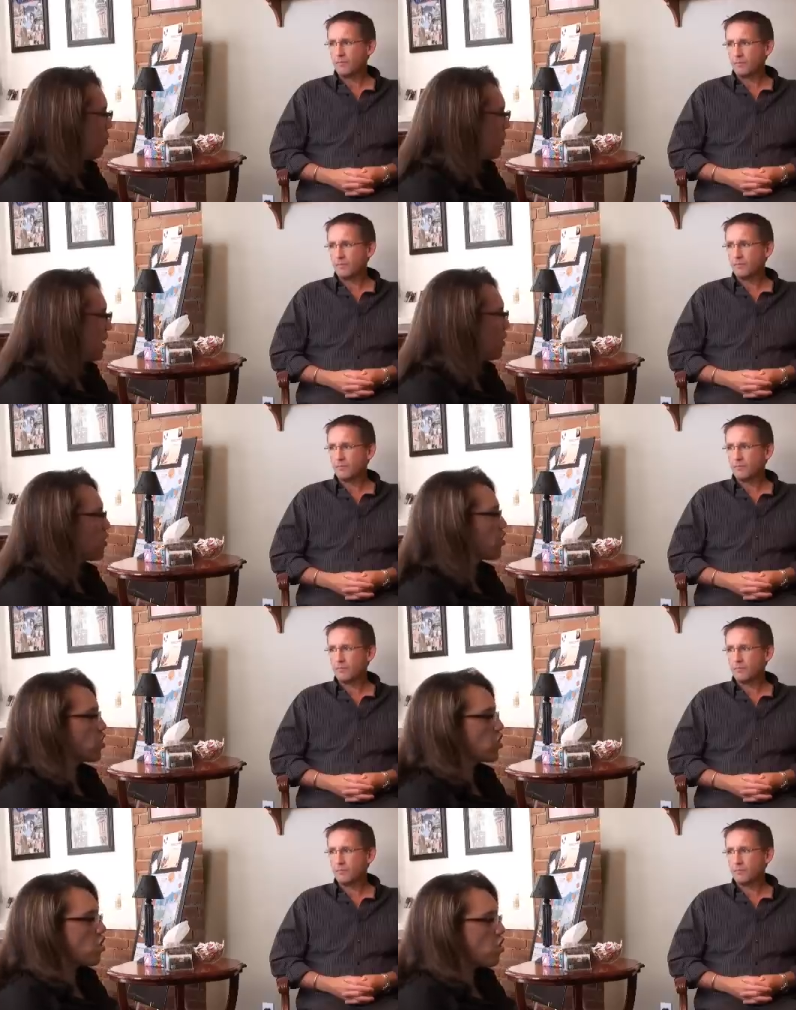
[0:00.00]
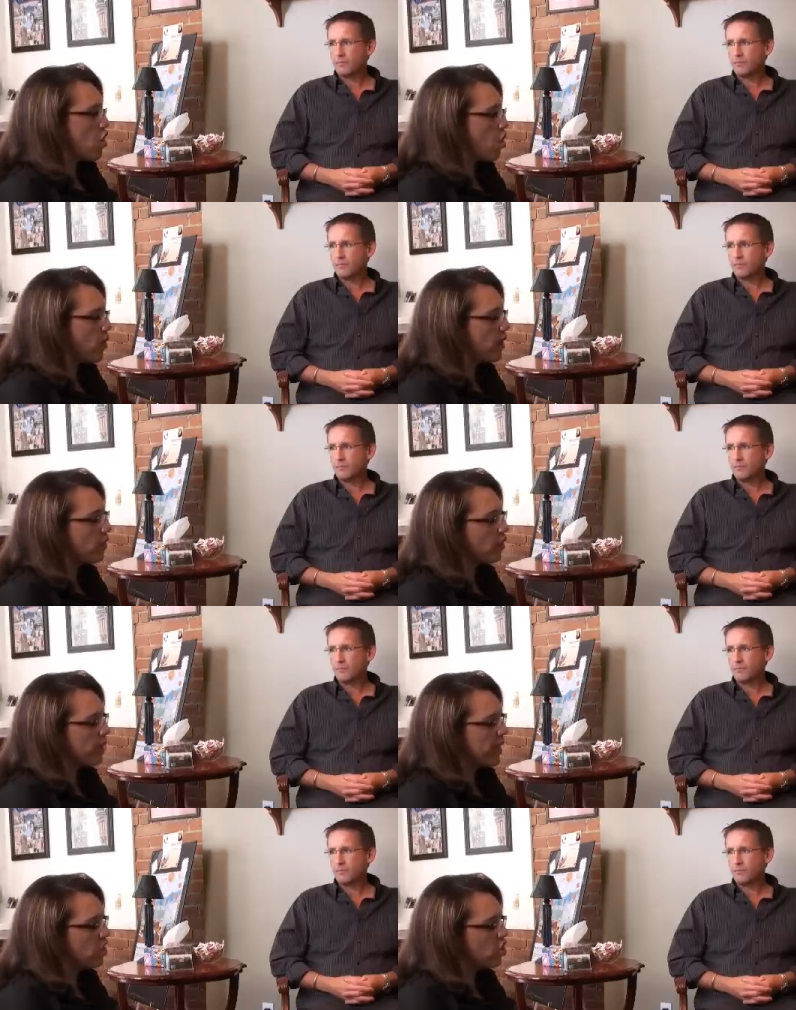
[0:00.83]
Speaker 1: me, there's just no
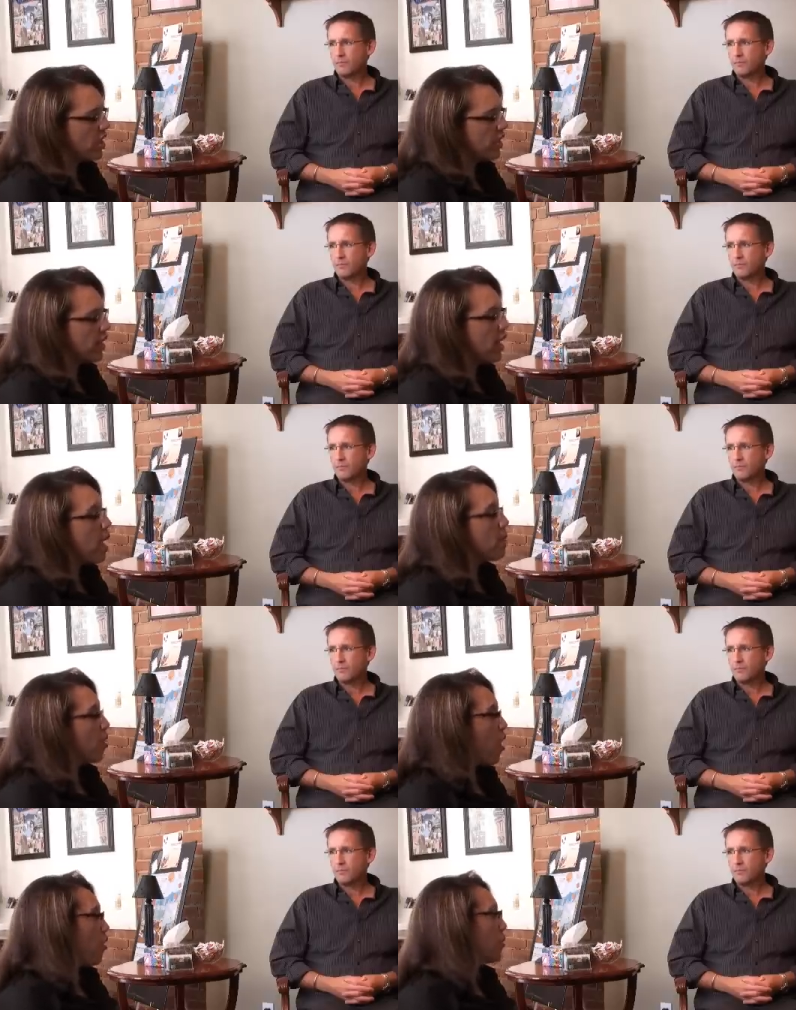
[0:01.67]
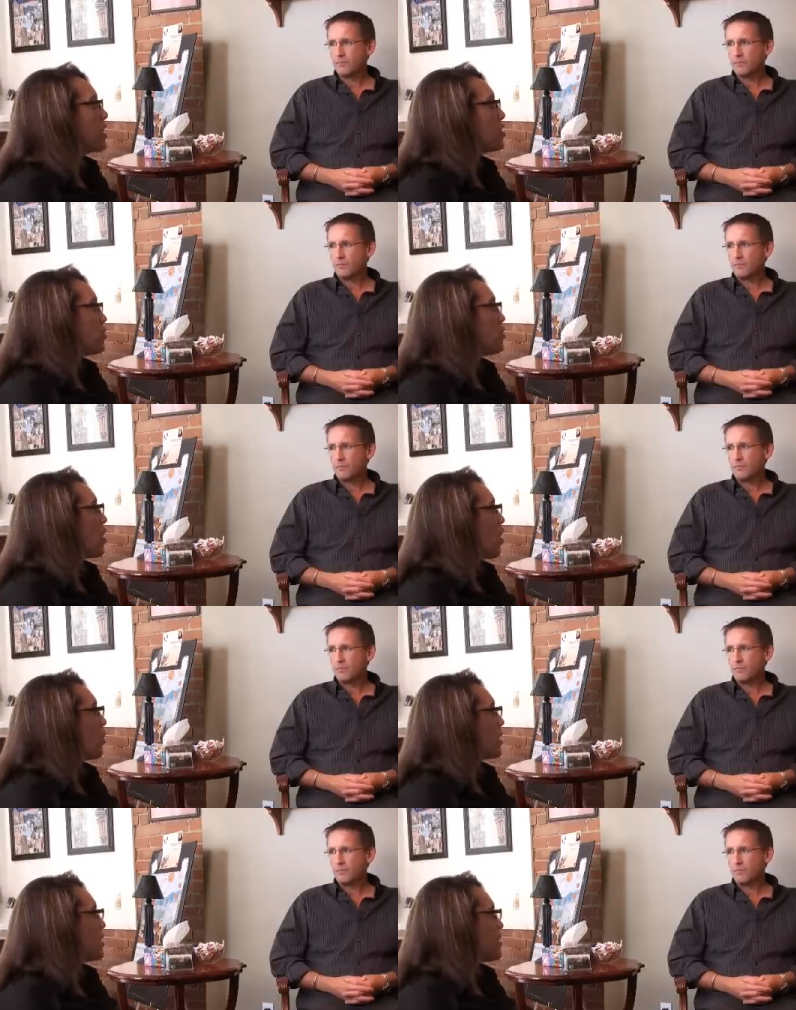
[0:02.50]
information. All we do
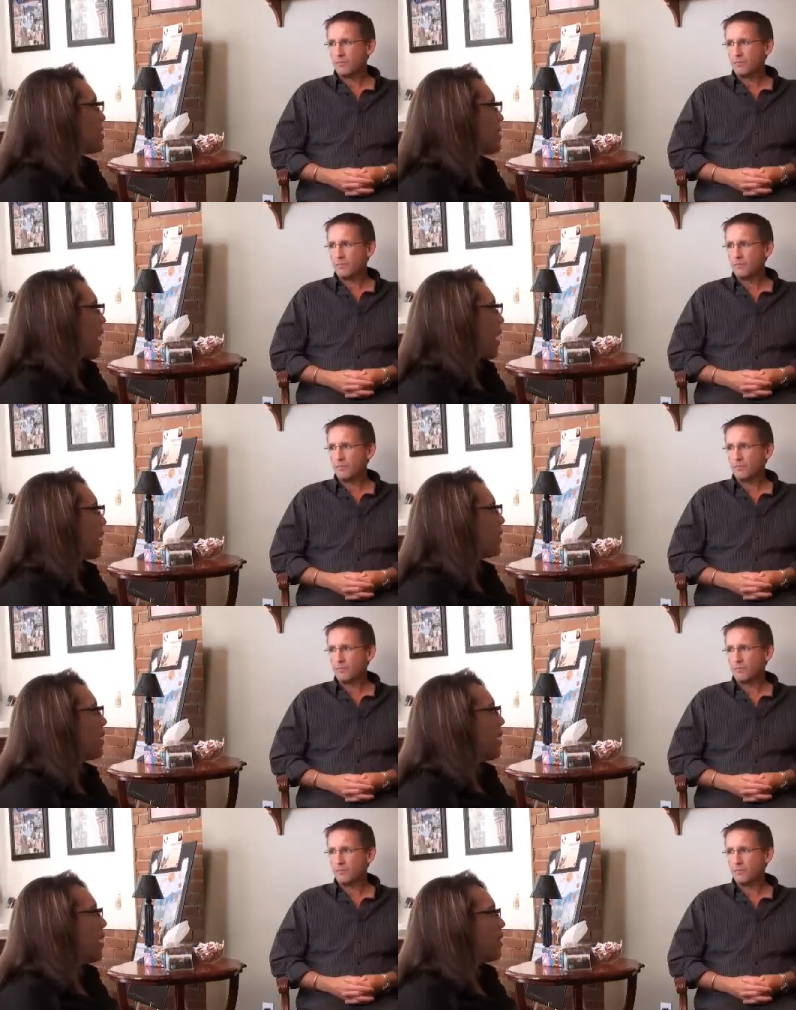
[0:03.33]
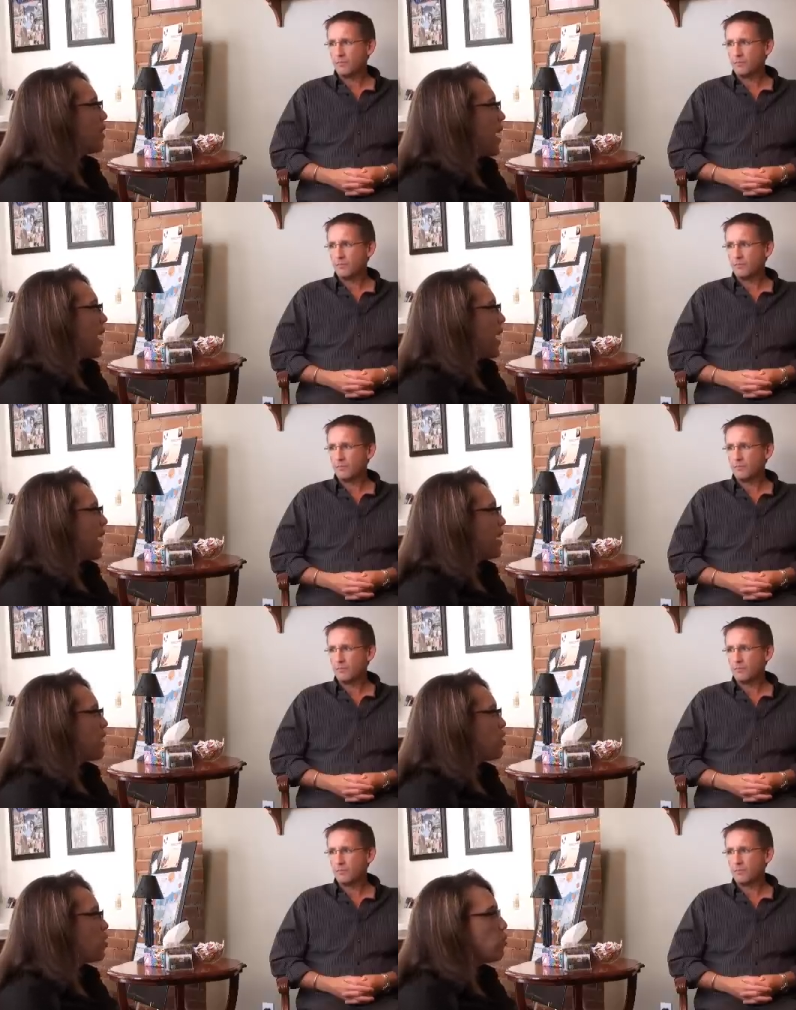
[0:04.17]
know is that
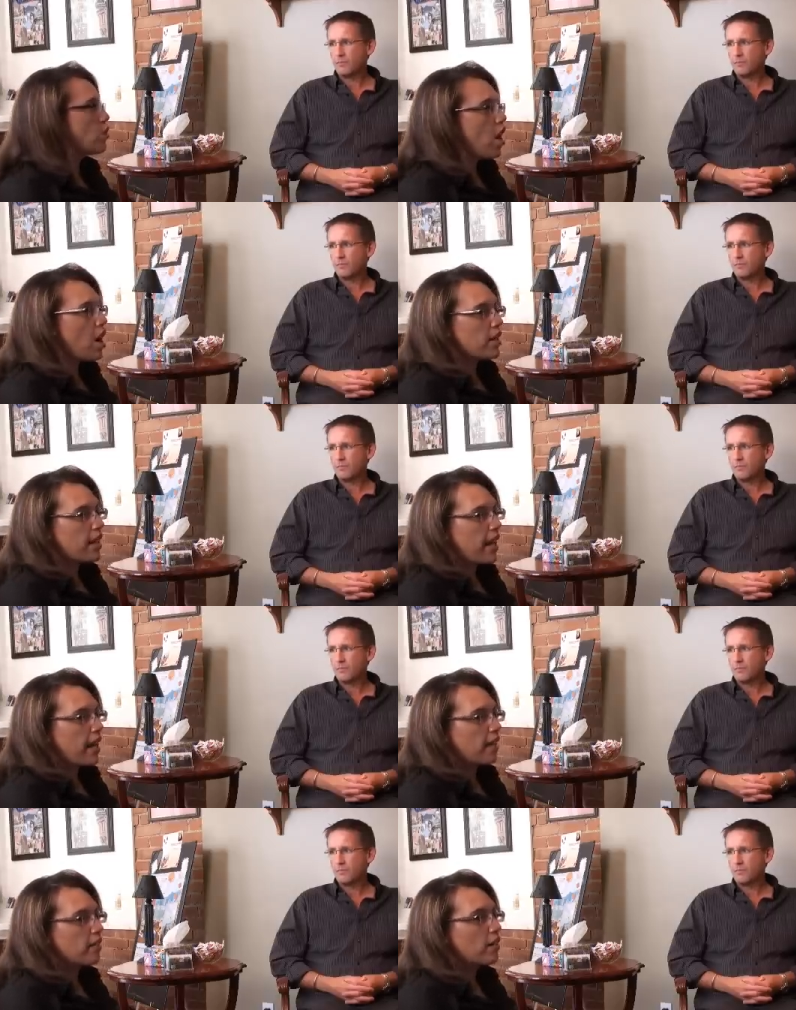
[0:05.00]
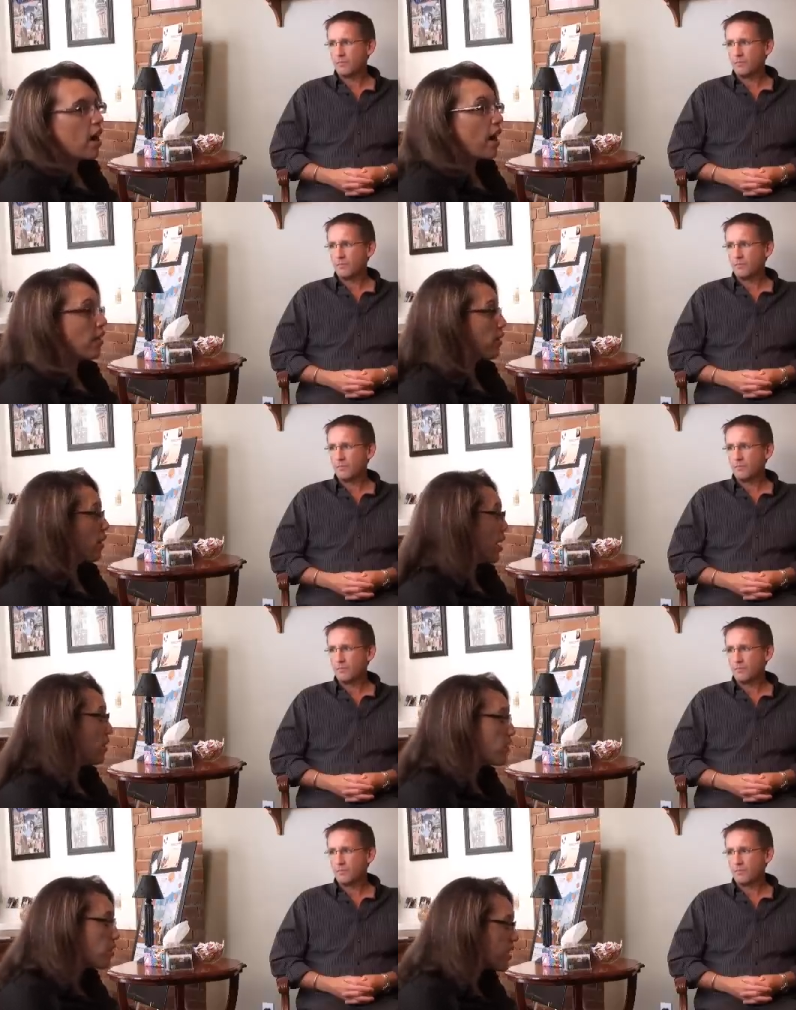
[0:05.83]
they do not have either
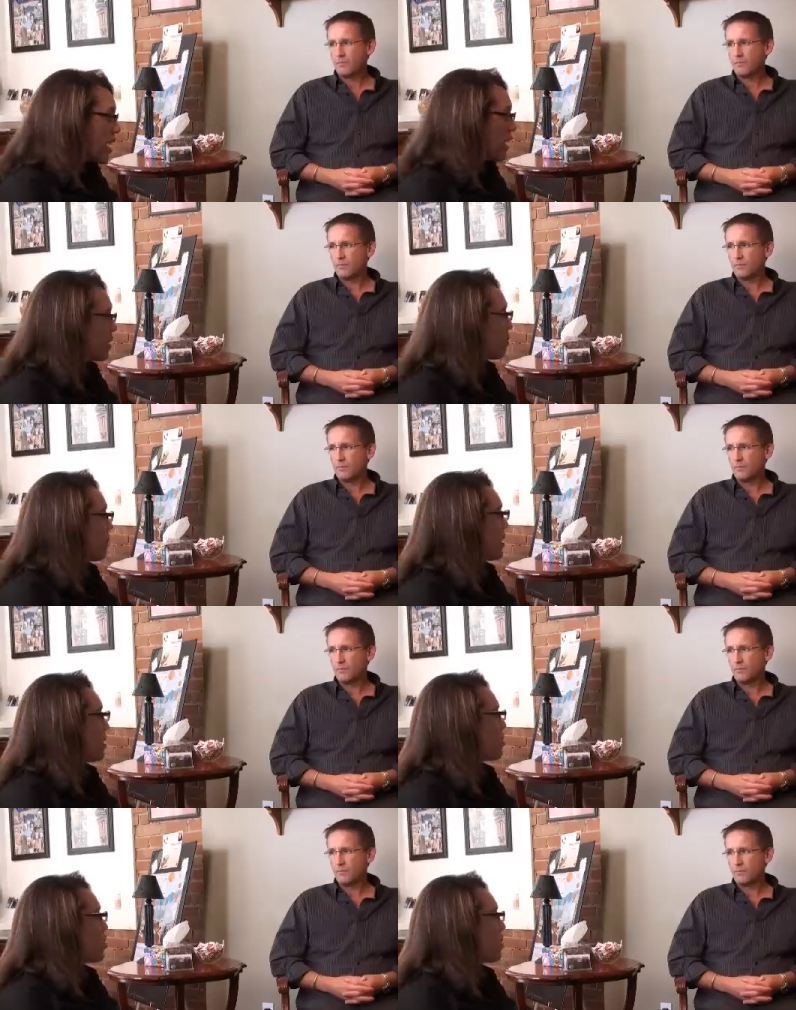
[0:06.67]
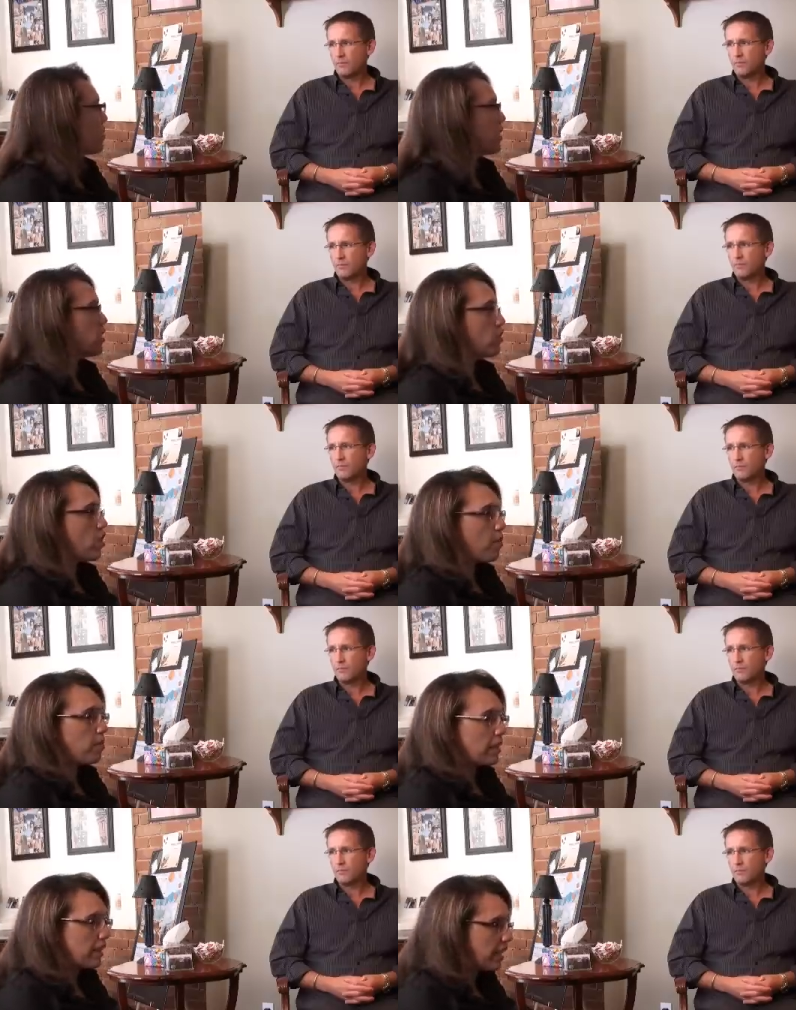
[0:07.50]
understand mediumship, they do
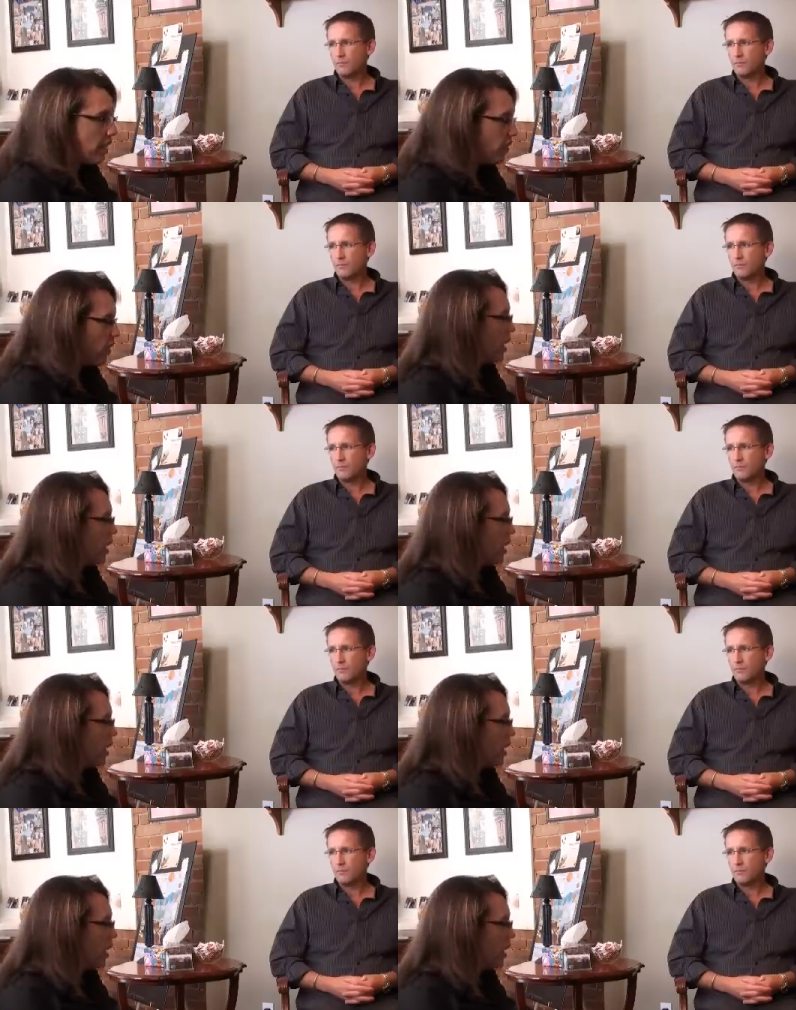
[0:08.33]
not believe